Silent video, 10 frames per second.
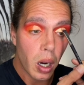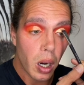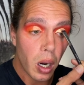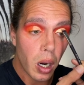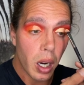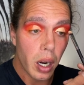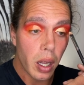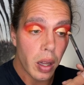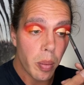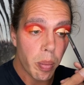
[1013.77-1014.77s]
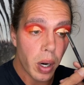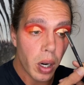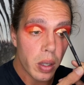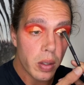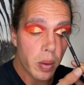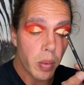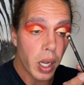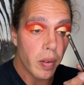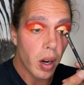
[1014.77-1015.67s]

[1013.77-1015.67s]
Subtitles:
on the parts that we've